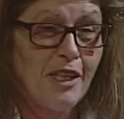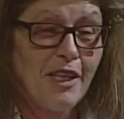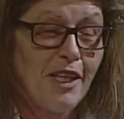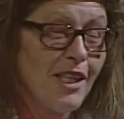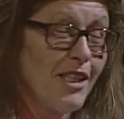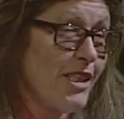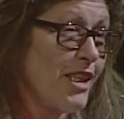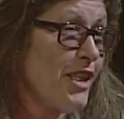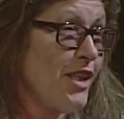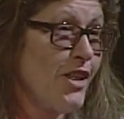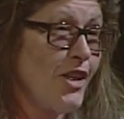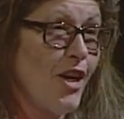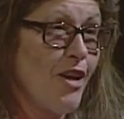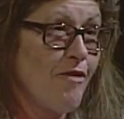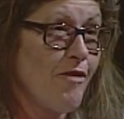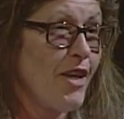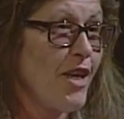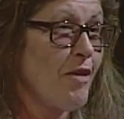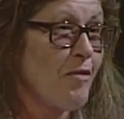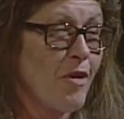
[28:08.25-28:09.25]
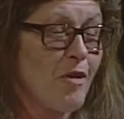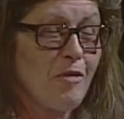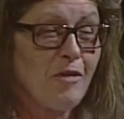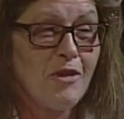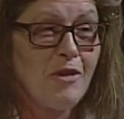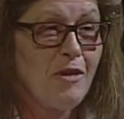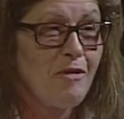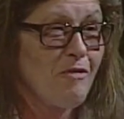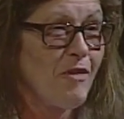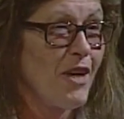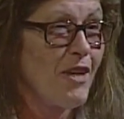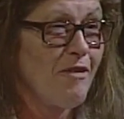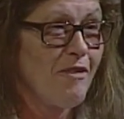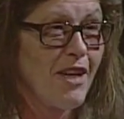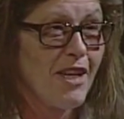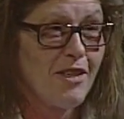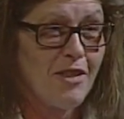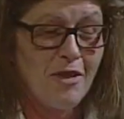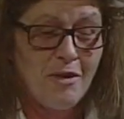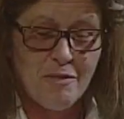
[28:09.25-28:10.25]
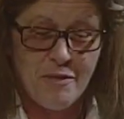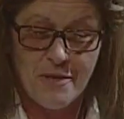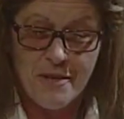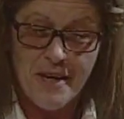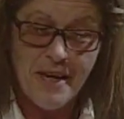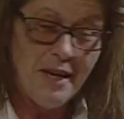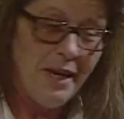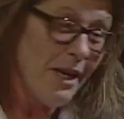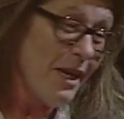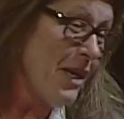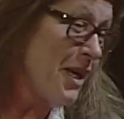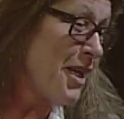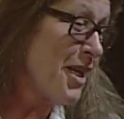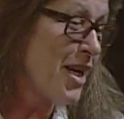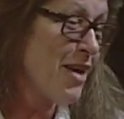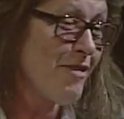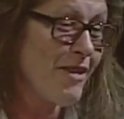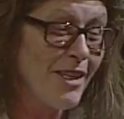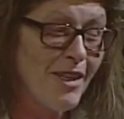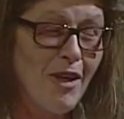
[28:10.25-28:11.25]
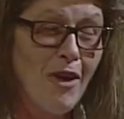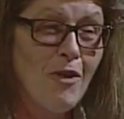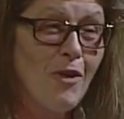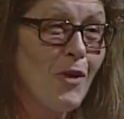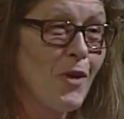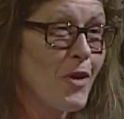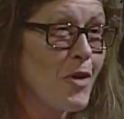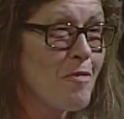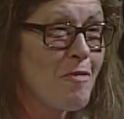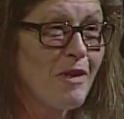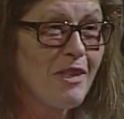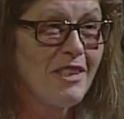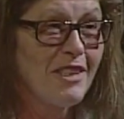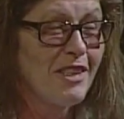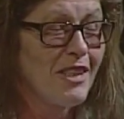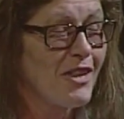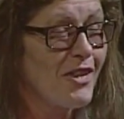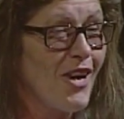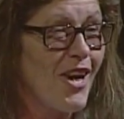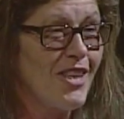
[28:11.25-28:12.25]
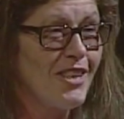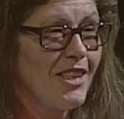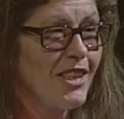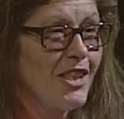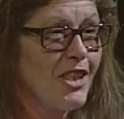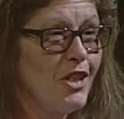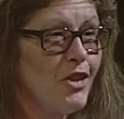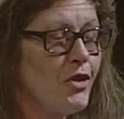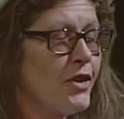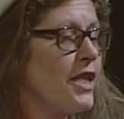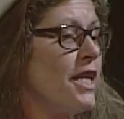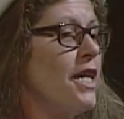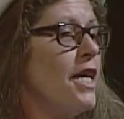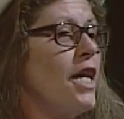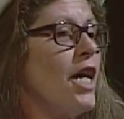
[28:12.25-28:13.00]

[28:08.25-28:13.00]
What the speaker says: let's get an RV and we'll do a fundraiser and we'll hit every local herbalist across the country.